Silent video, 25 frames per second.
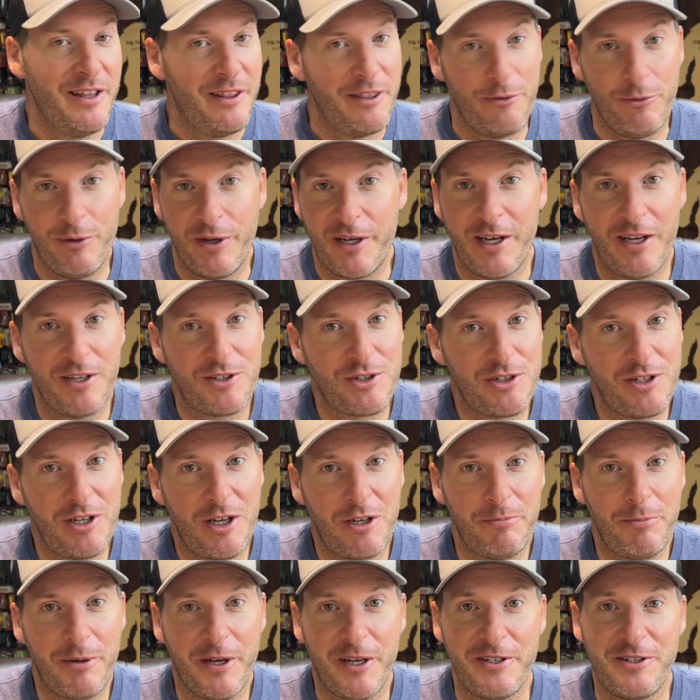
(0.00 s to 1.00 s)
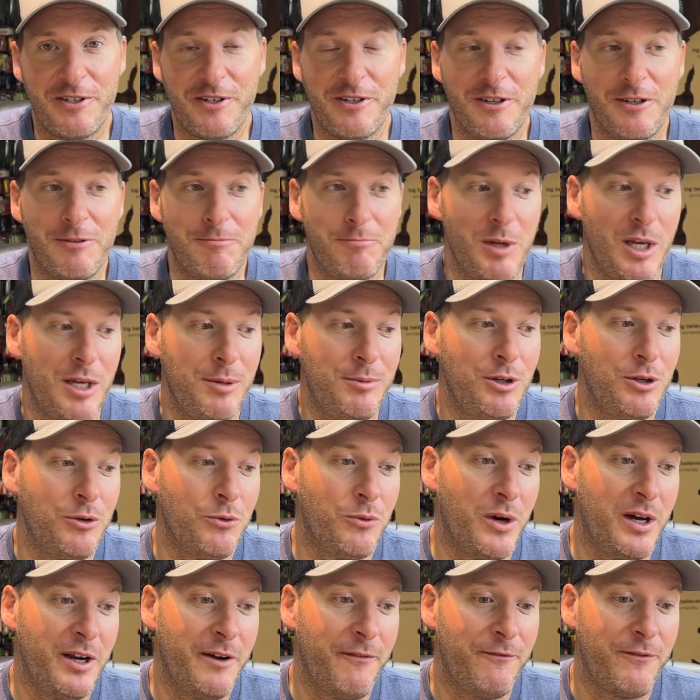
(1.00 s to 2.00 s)
We got shell beds in it. Maybe you
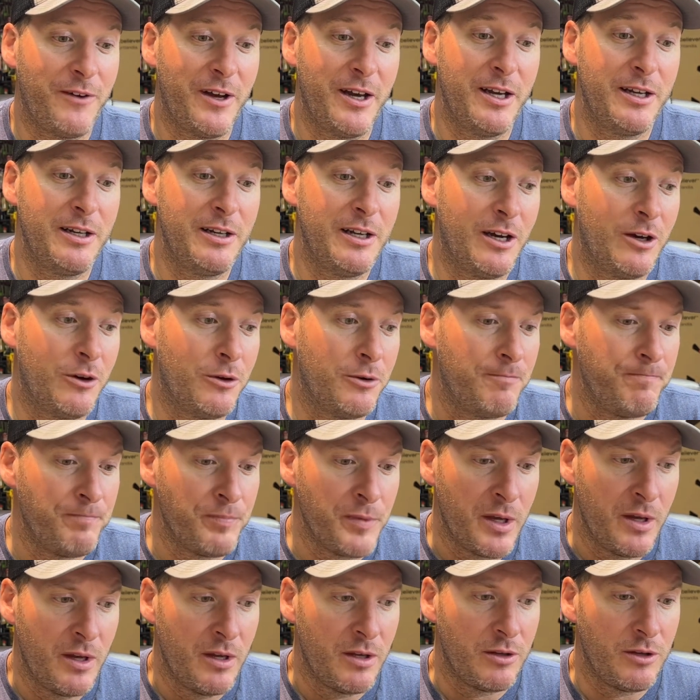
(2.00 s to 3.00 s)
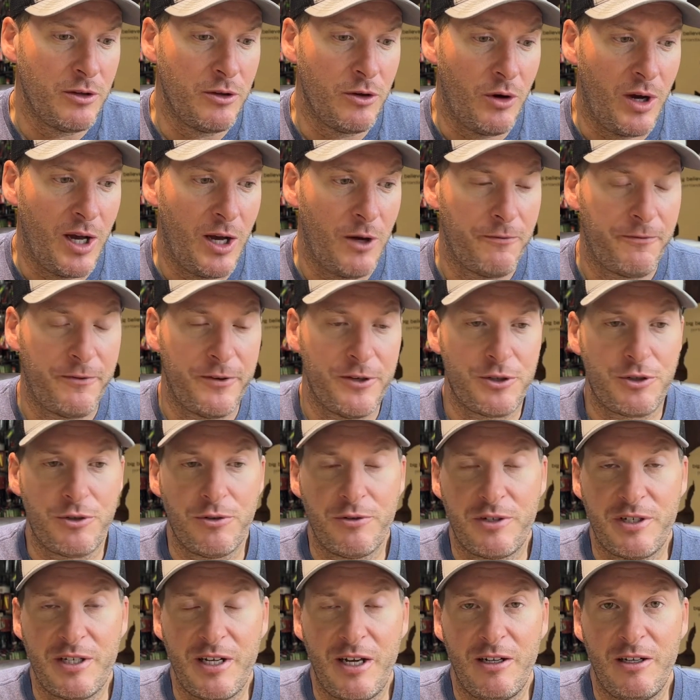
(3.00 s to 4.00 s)
want to find out, you know, how fish are
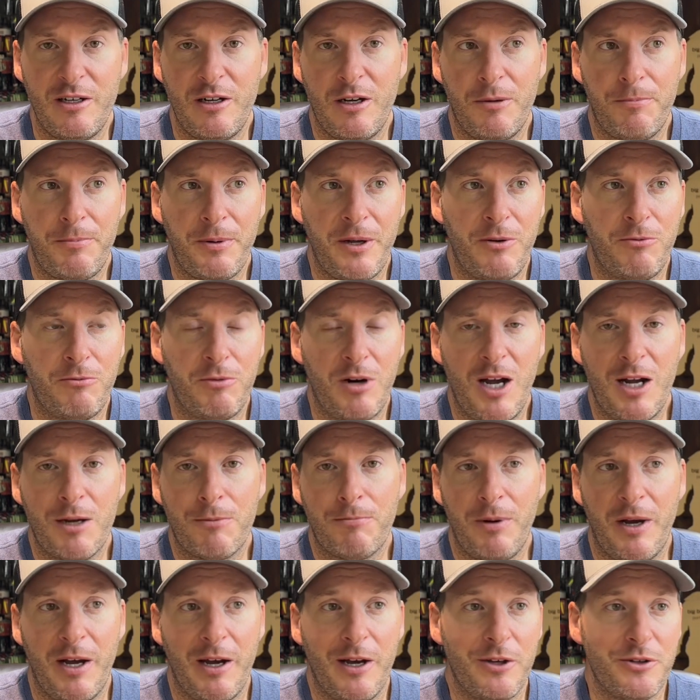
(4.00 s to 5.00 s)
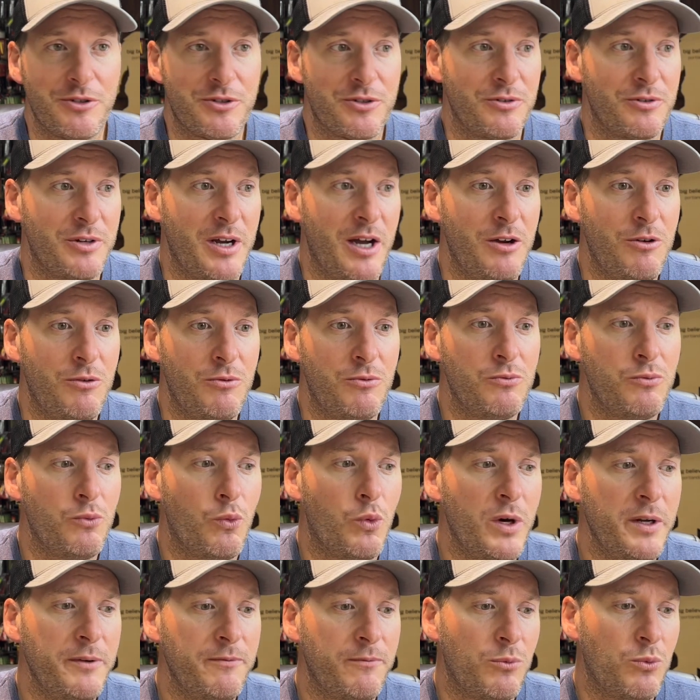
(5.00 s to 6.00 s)
setting up on rock piles, or how
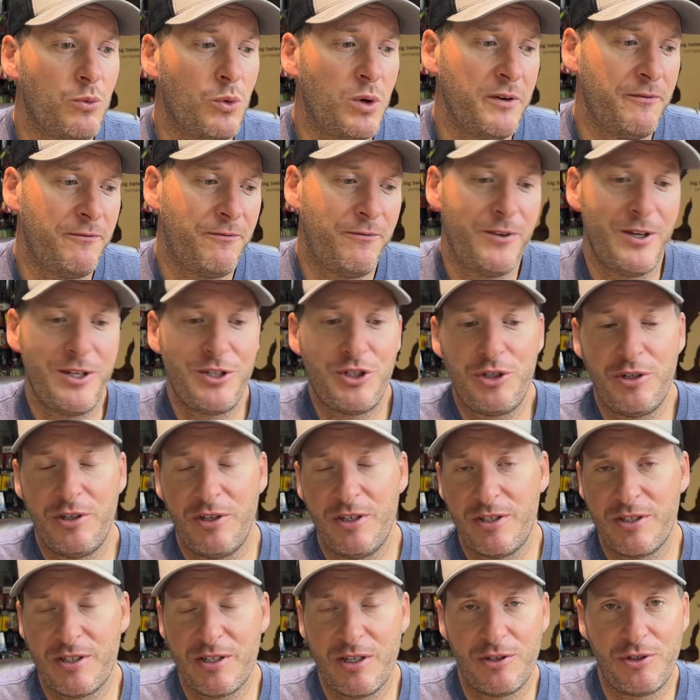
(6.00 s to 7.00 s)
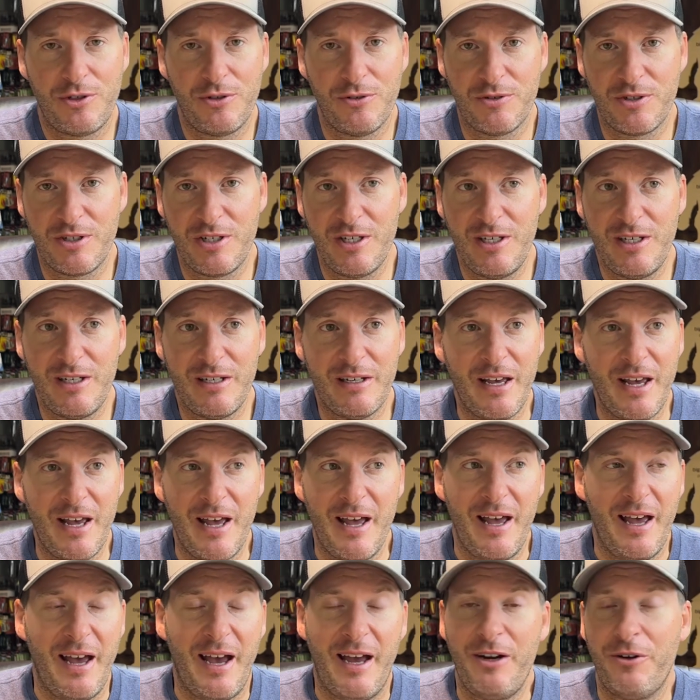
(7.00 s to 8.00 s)
what fish it is that you're seeing.
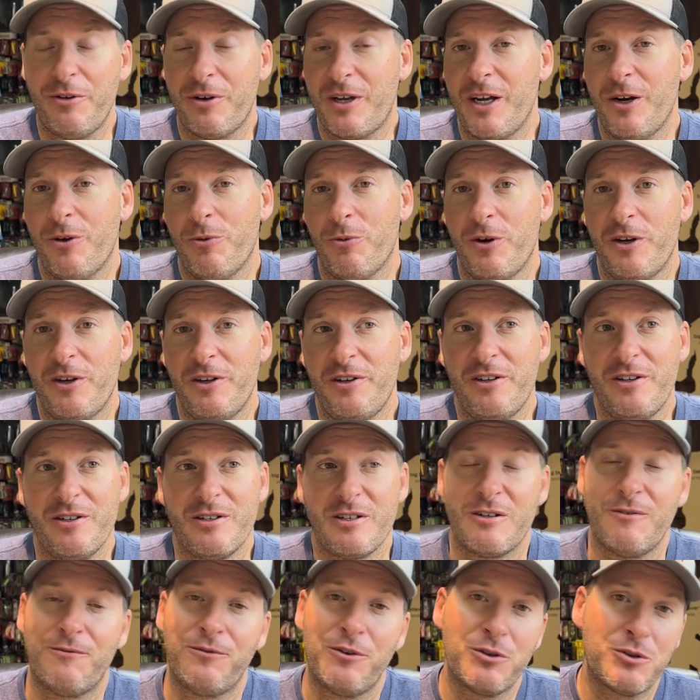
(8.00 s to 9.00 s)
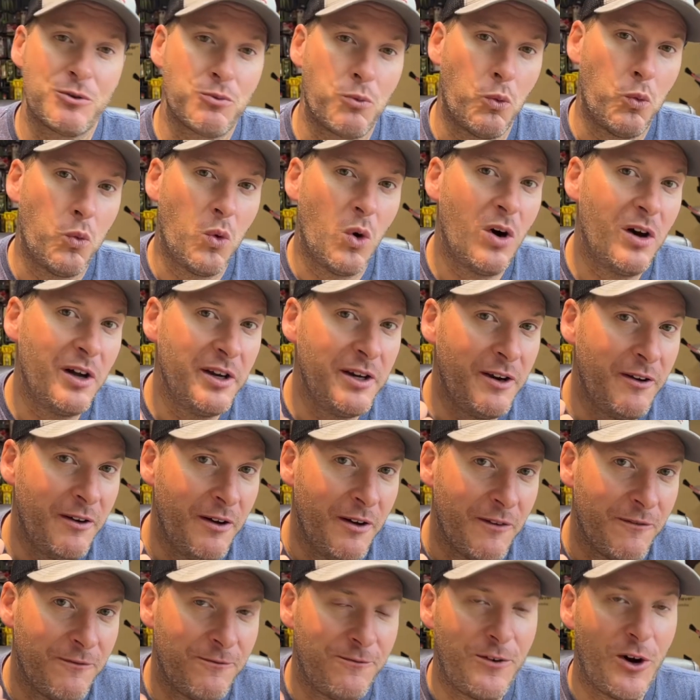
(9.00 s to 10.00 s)
I don't care what it is. If there's
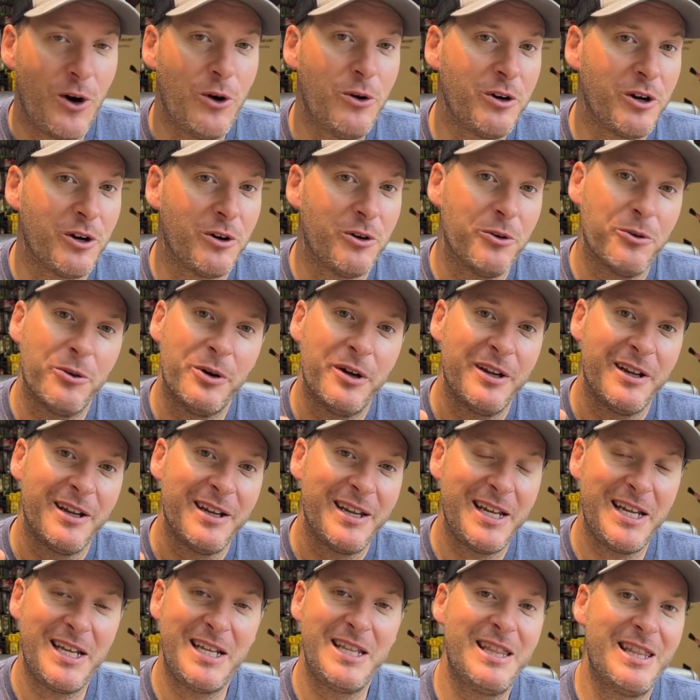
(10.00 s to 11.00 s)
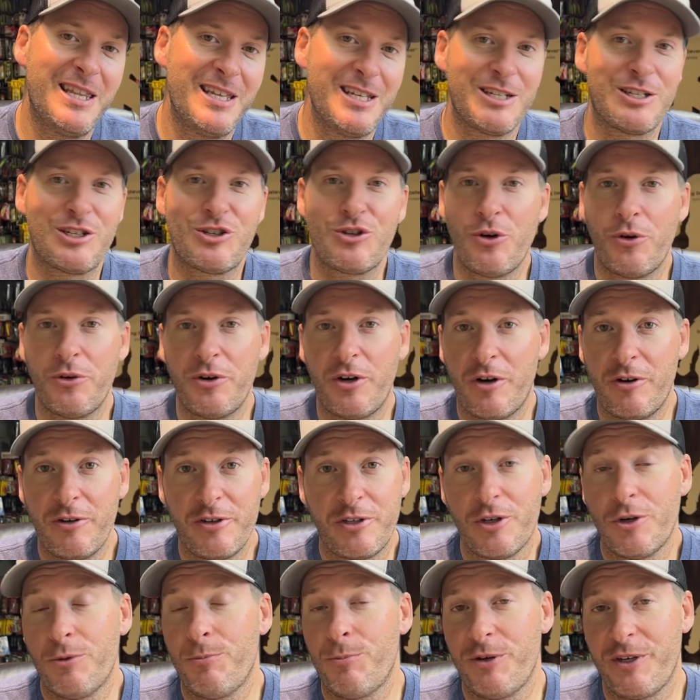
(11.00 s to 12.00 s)
one photo in this sonar
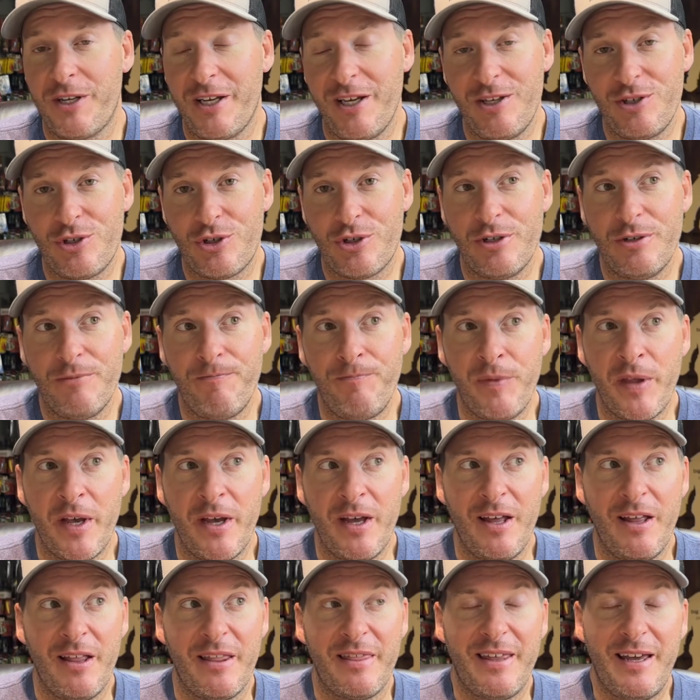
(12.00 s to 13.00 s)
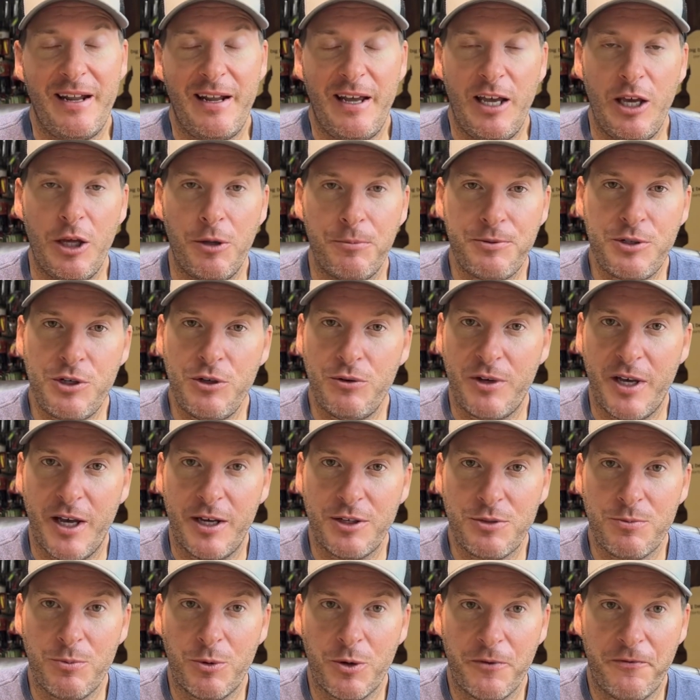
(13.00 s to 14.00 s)
interpretation that helps you
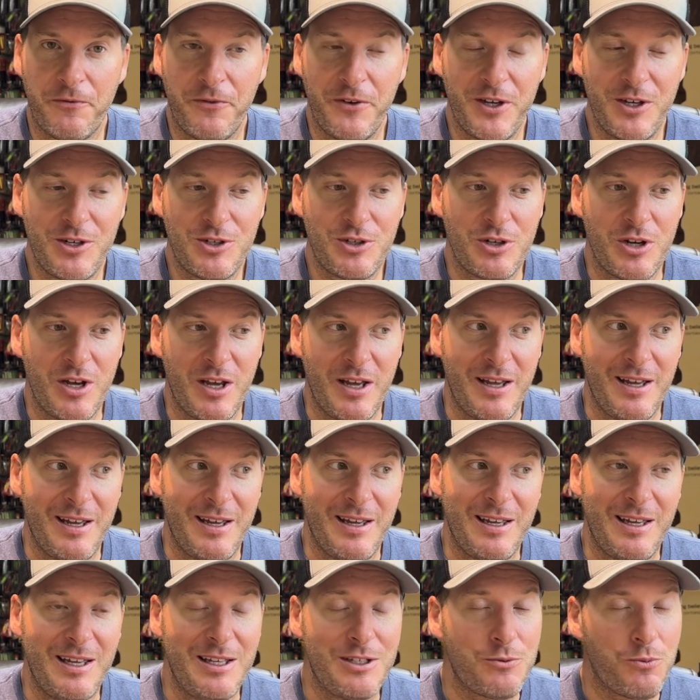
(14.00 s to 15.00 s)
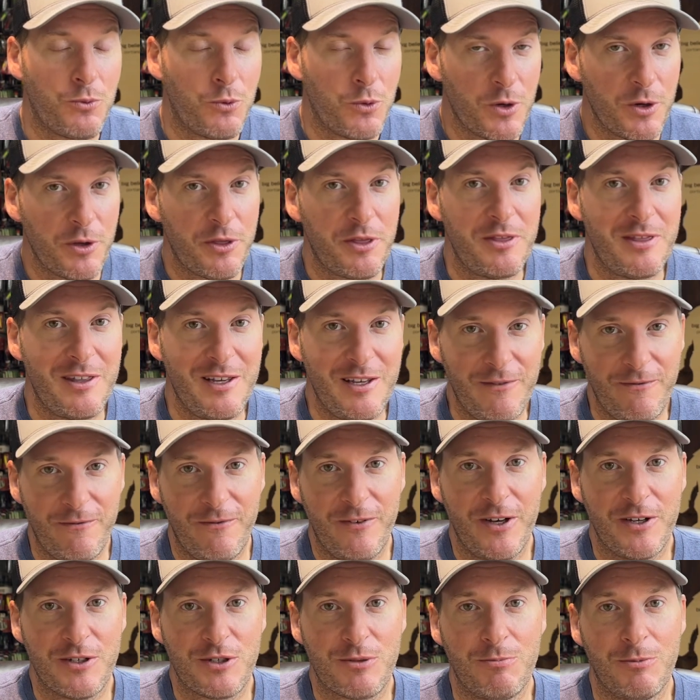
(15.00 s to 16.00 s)
catch more fish, it's worth the
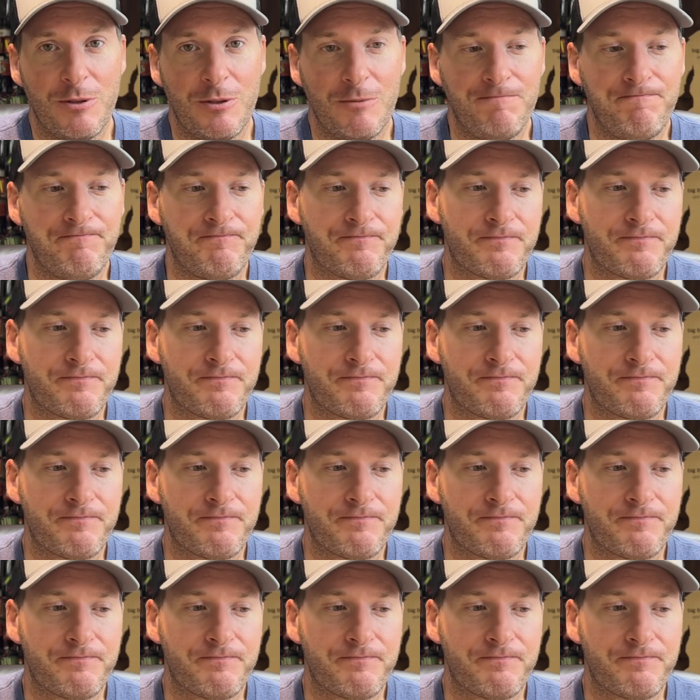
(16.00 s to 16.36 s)
investment.